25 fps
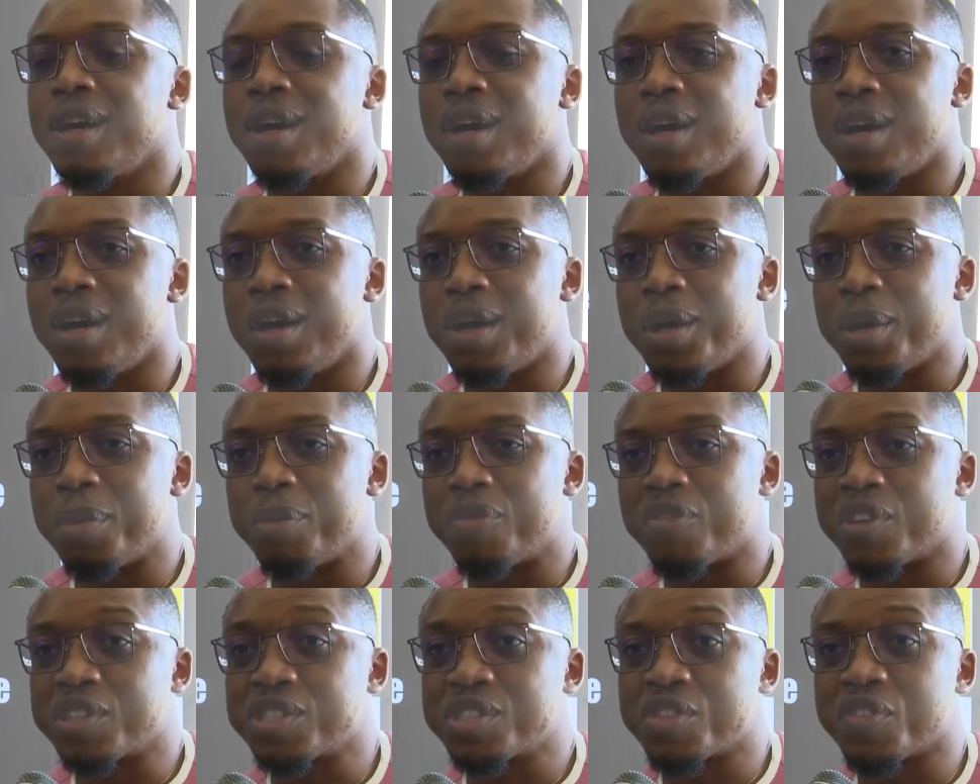
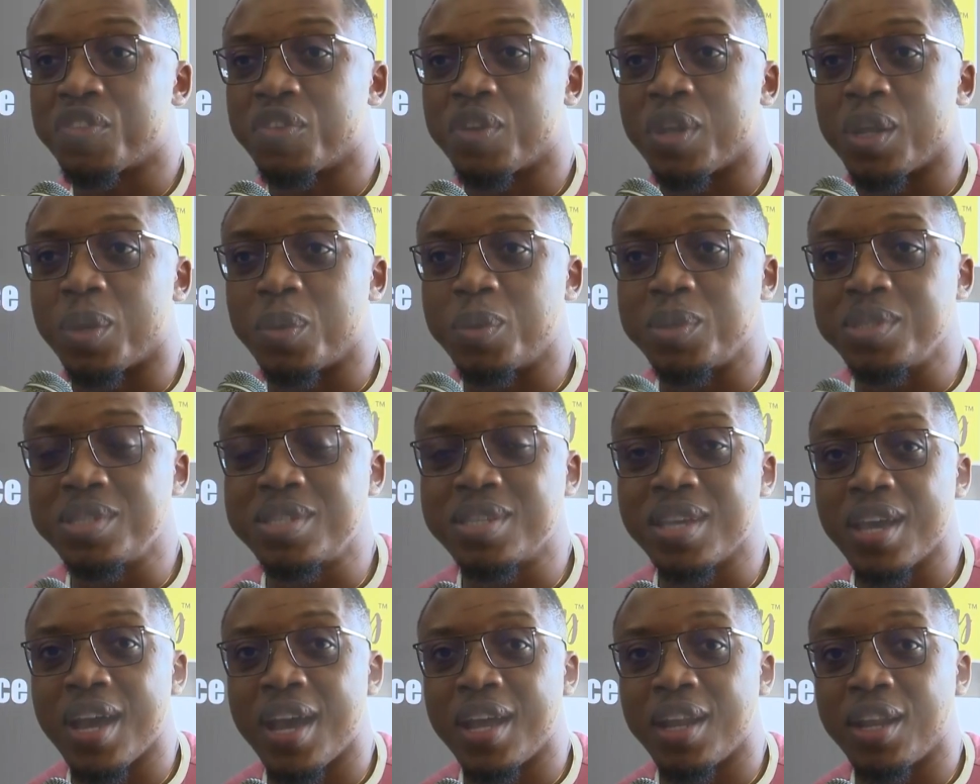First of all, I want
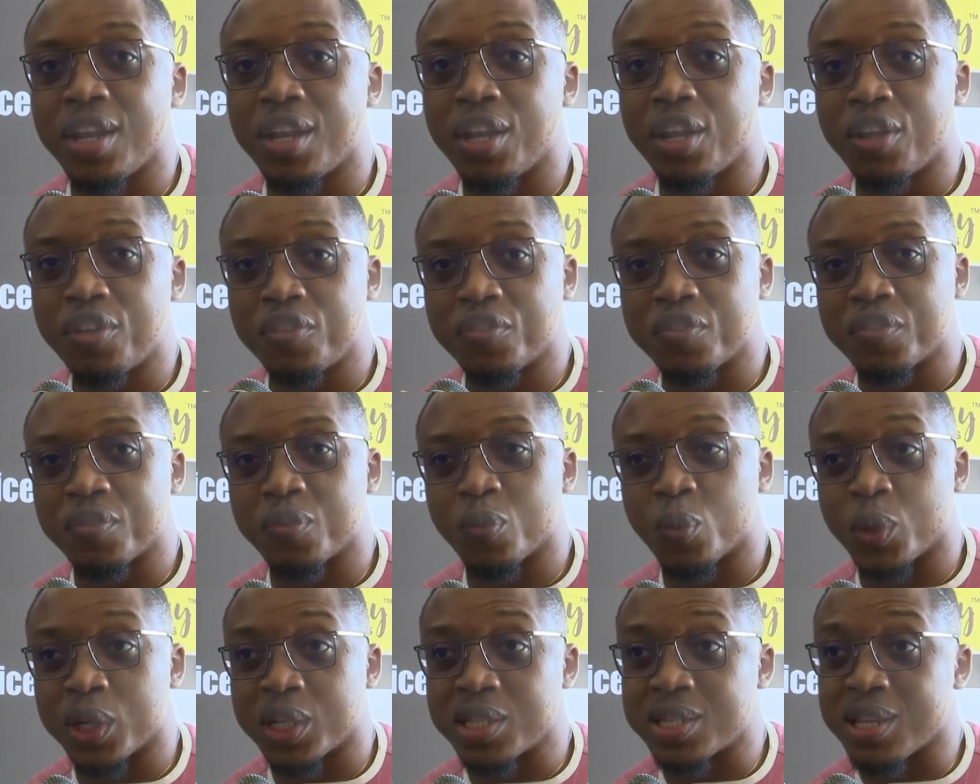to say I
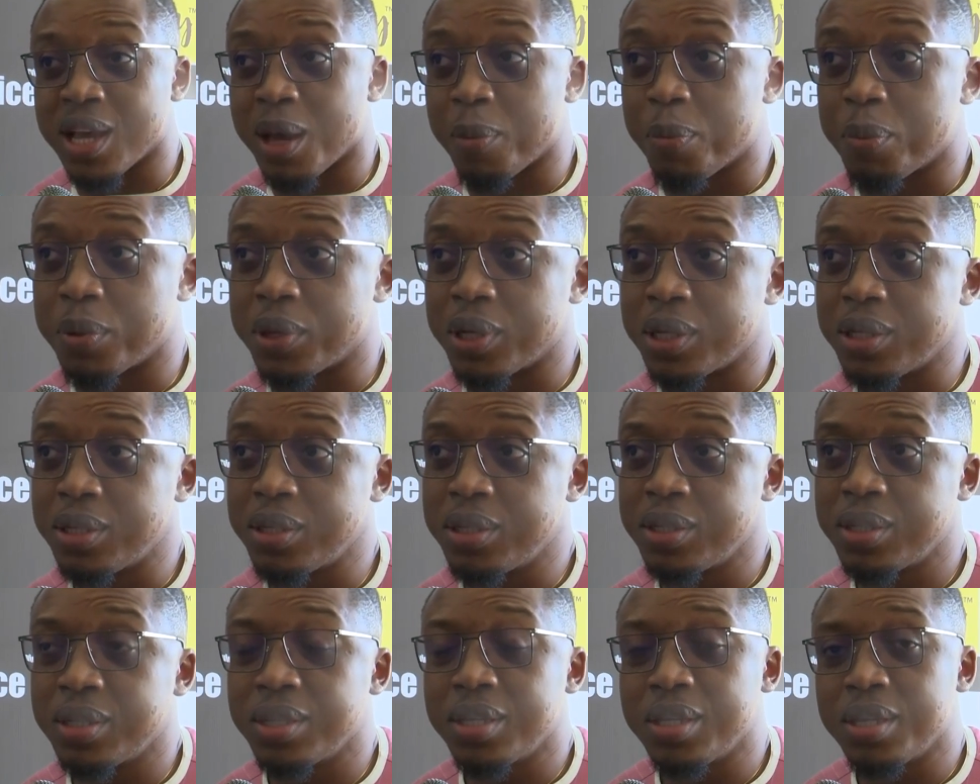love what is
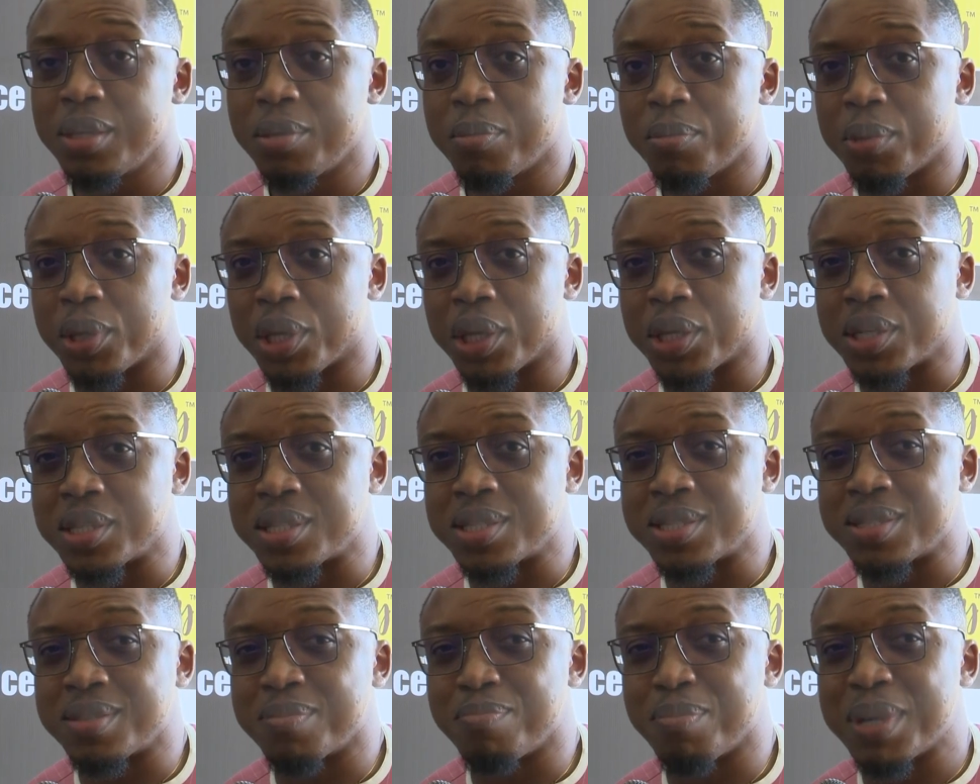happening,
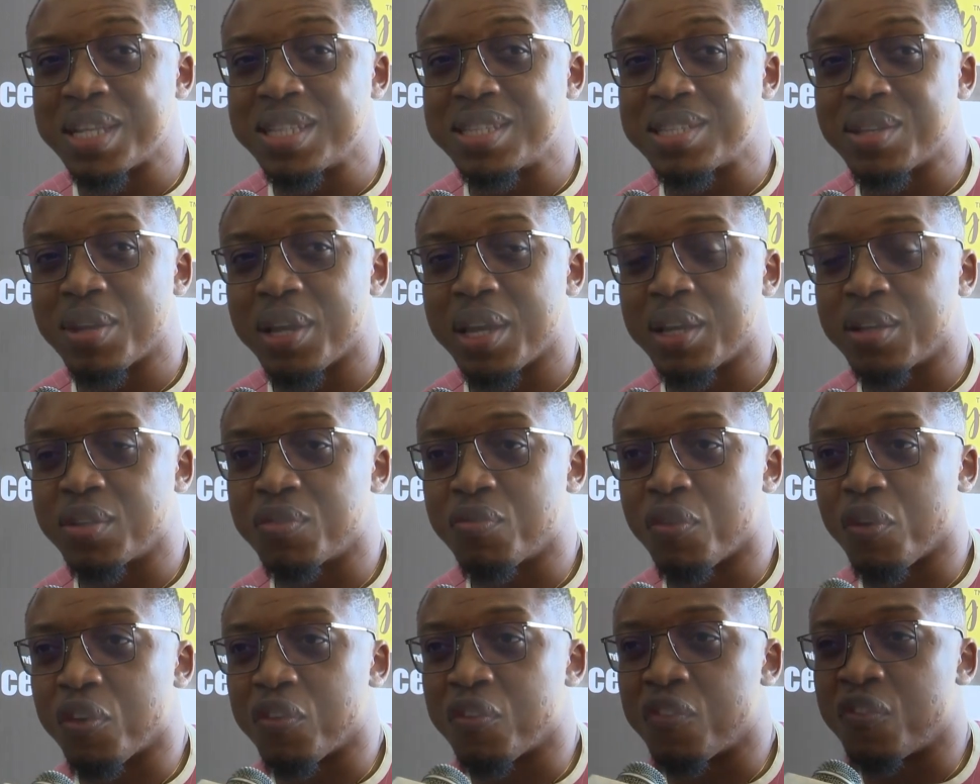because mental
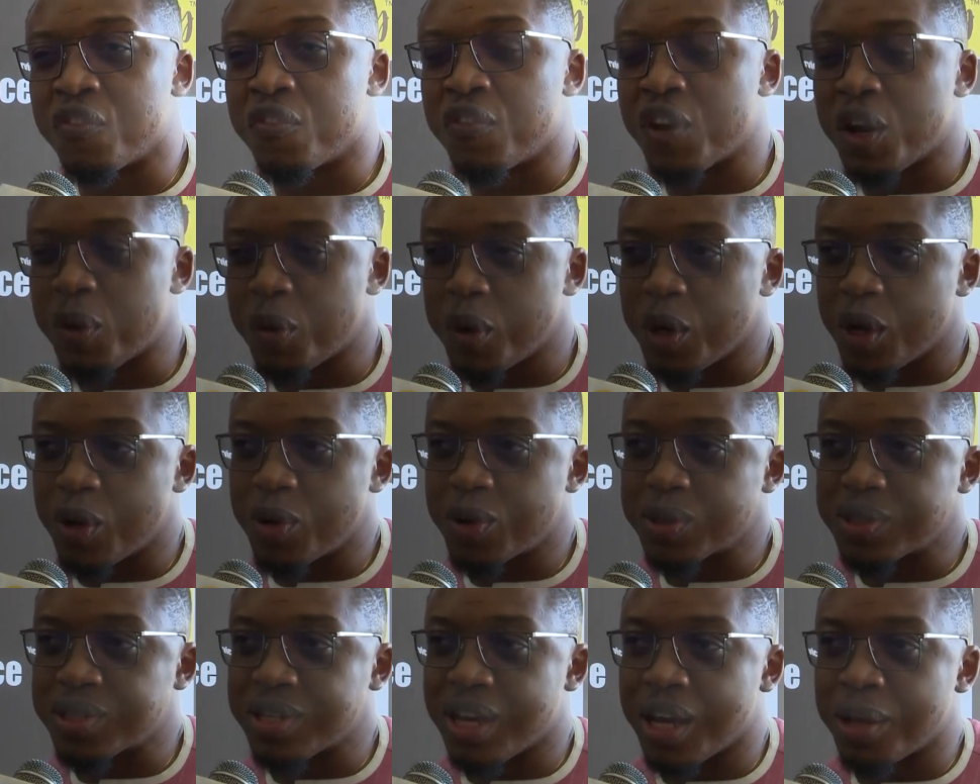health for a very
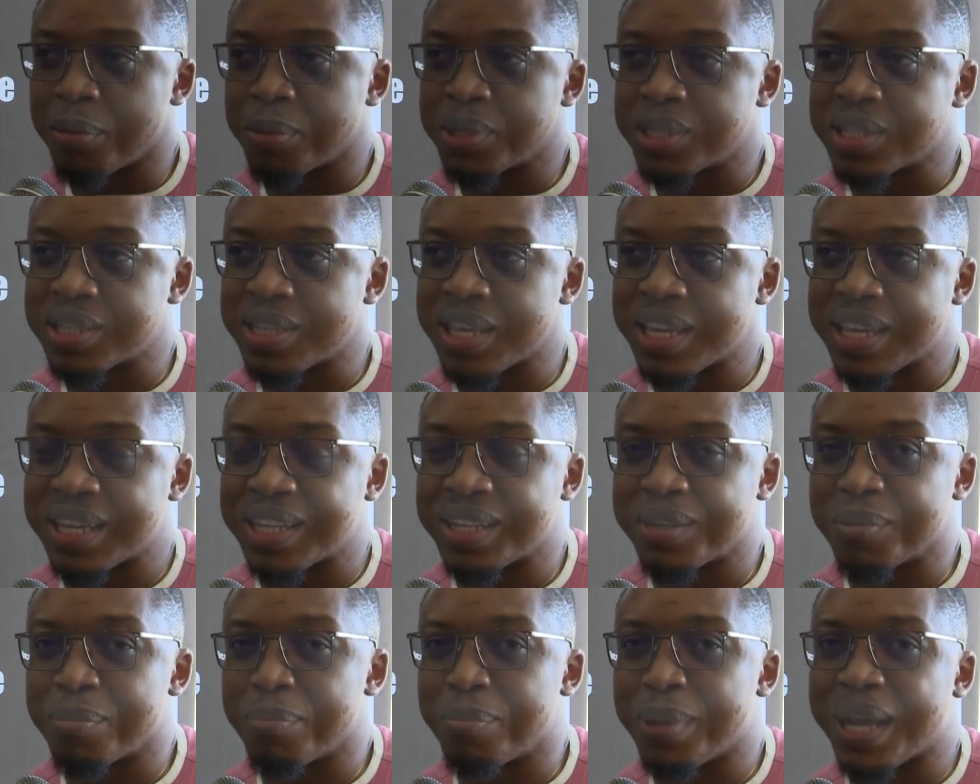long time has
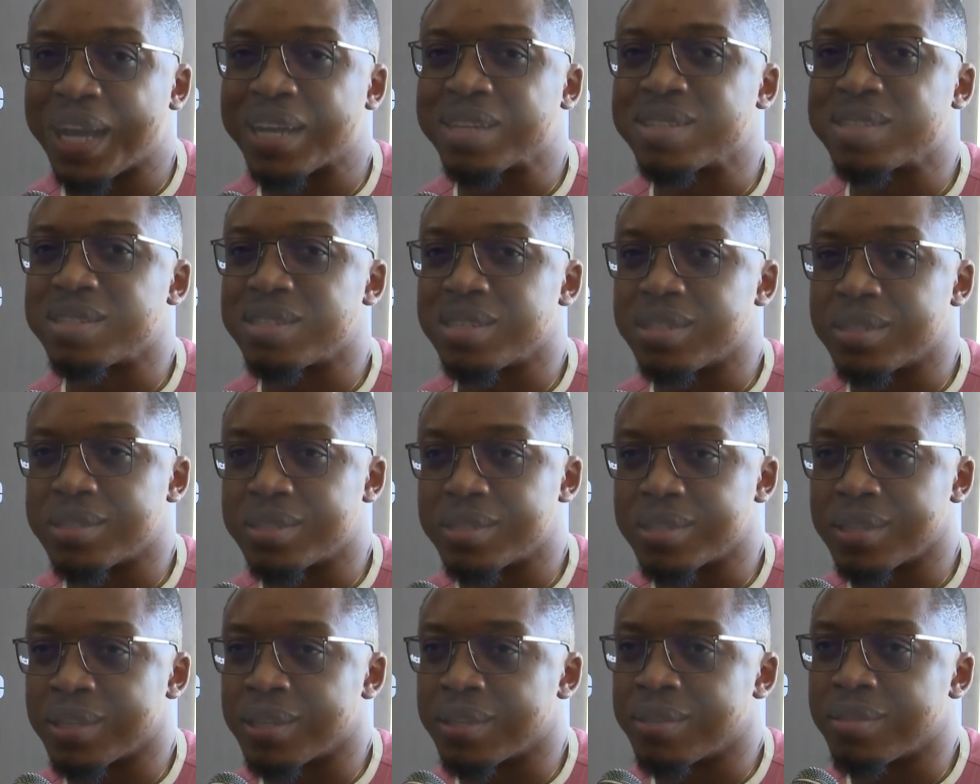taken a back
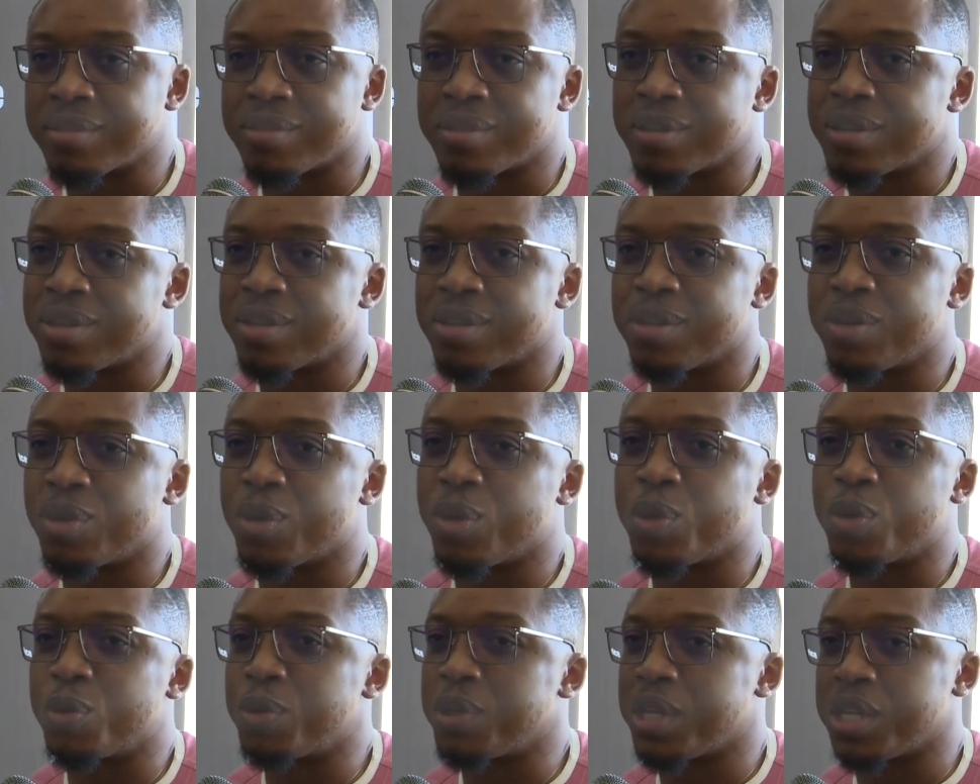seat in the
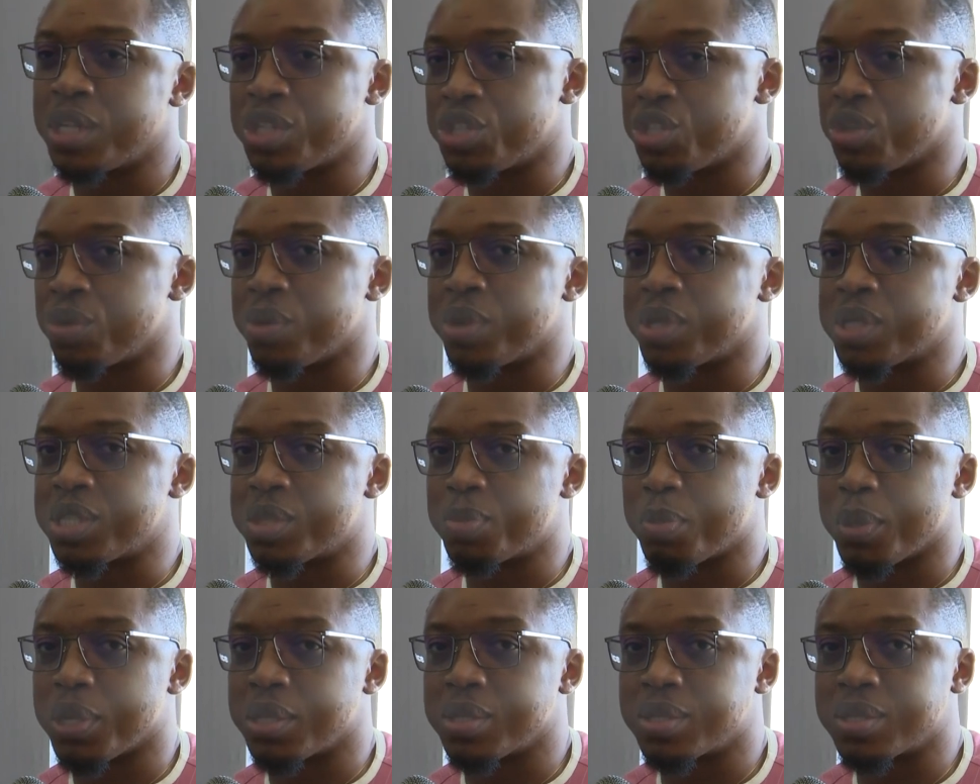whole Nigerian
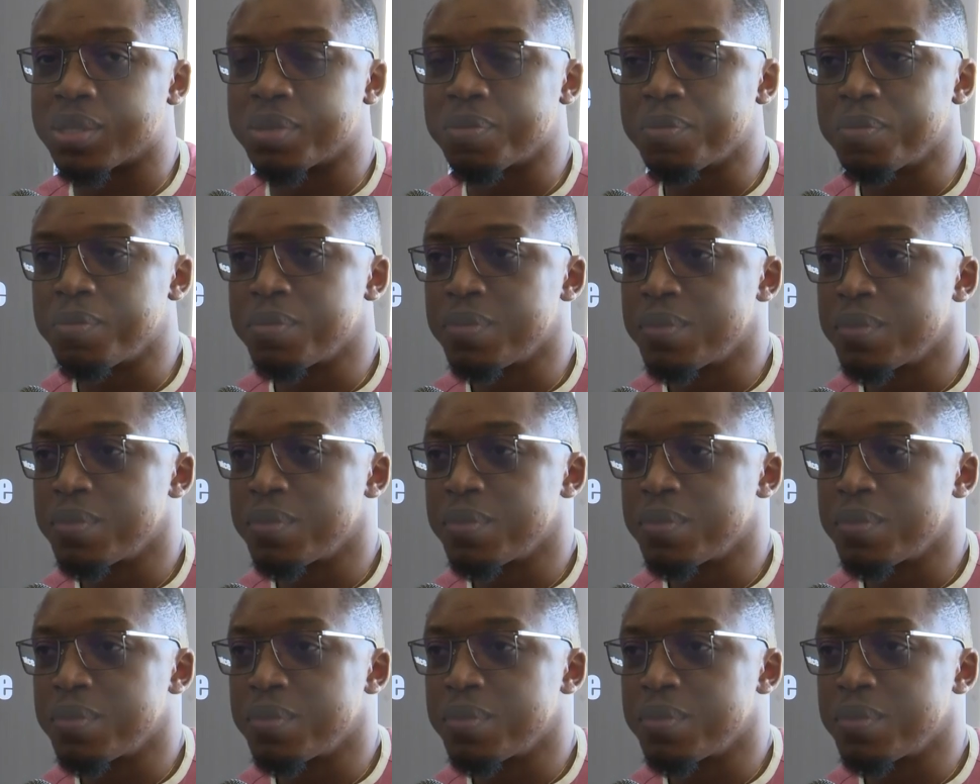space.